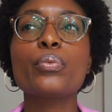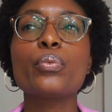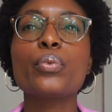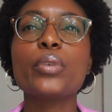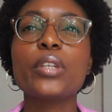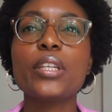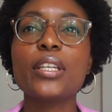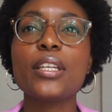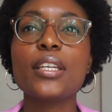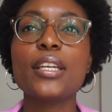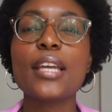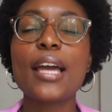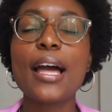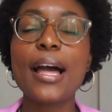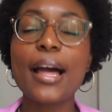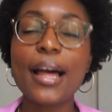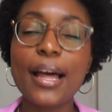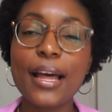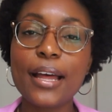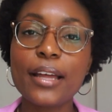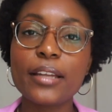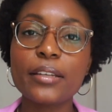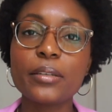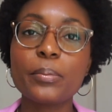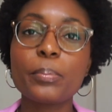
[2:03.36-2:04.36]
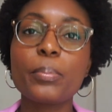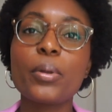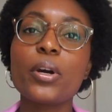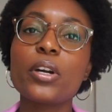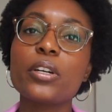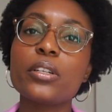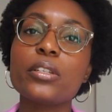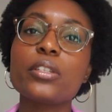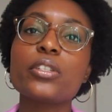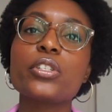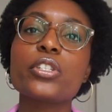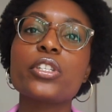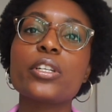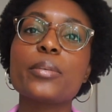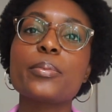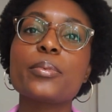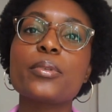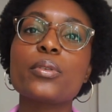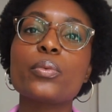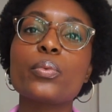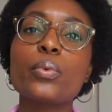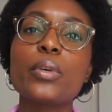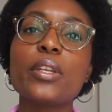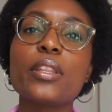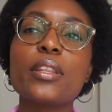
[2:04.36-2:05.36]
we had partnerships
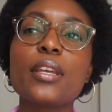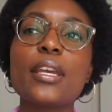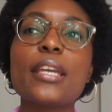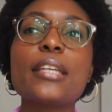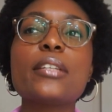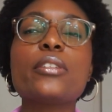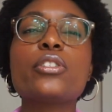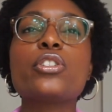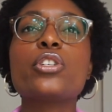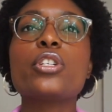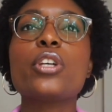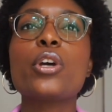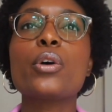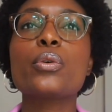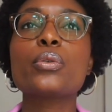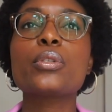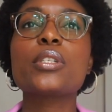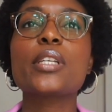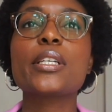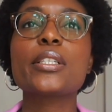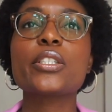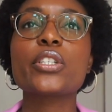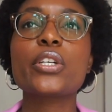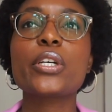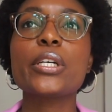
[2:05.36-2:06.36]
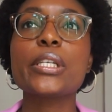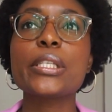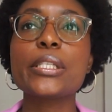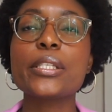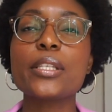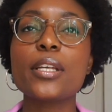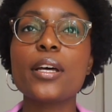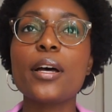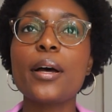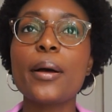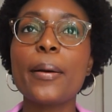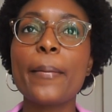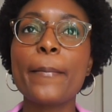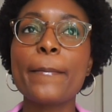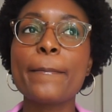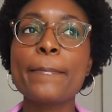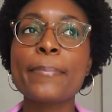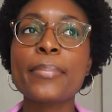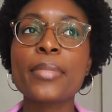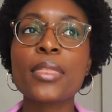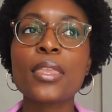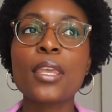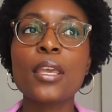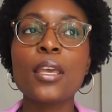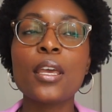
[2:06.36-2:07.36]
with NGOs such as
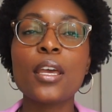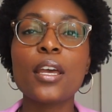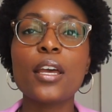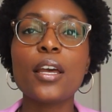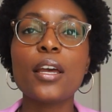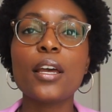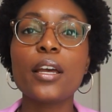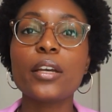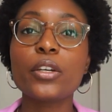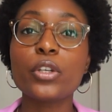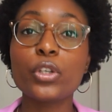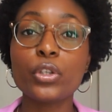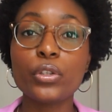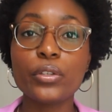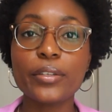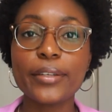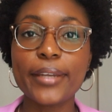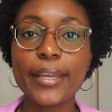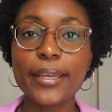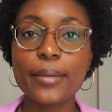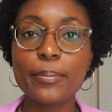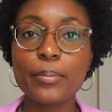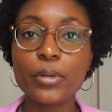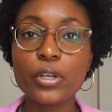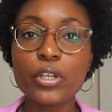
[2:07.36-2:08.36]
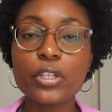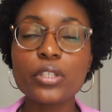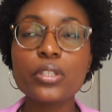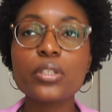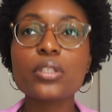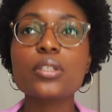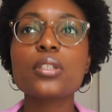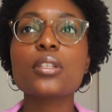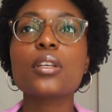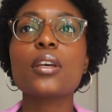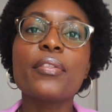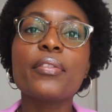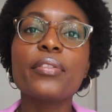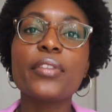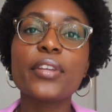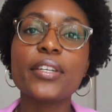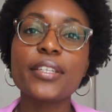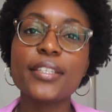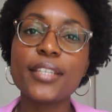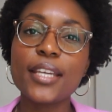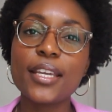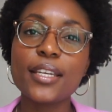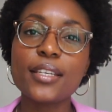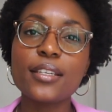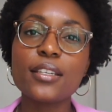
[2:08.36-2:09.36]
Good Neighbors, the
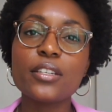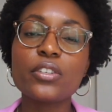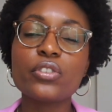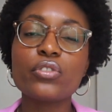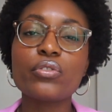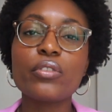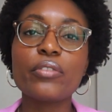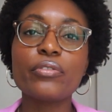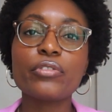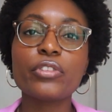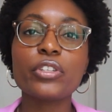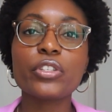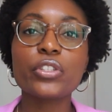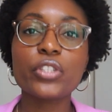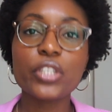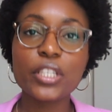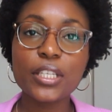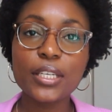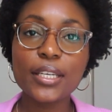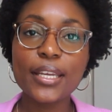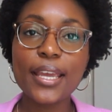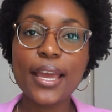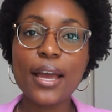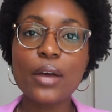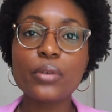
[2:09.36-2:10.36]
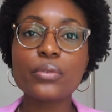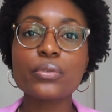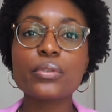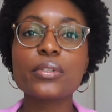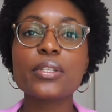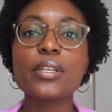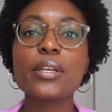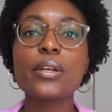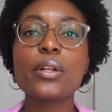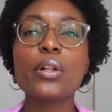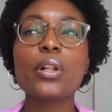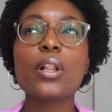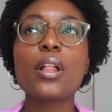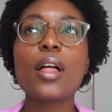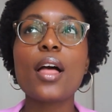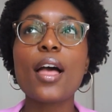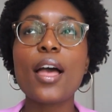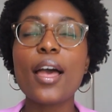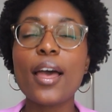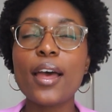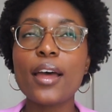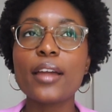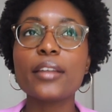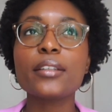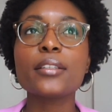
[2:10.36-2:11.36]
Danish Refugee Council,
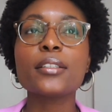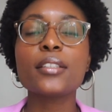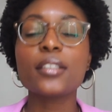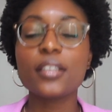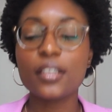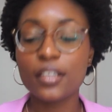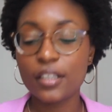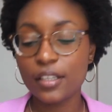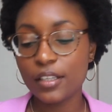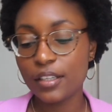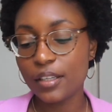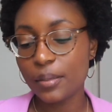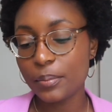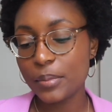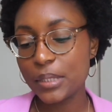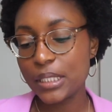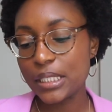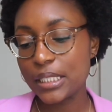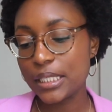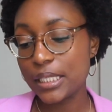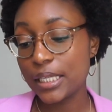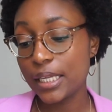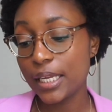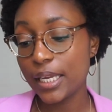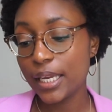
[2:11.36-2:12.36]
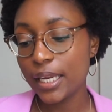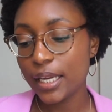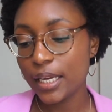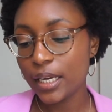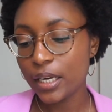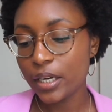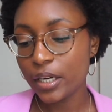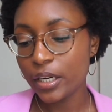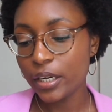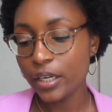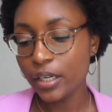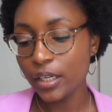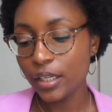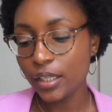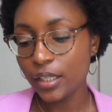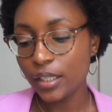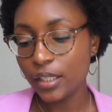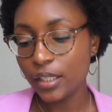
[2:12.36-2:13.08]
and let me see here,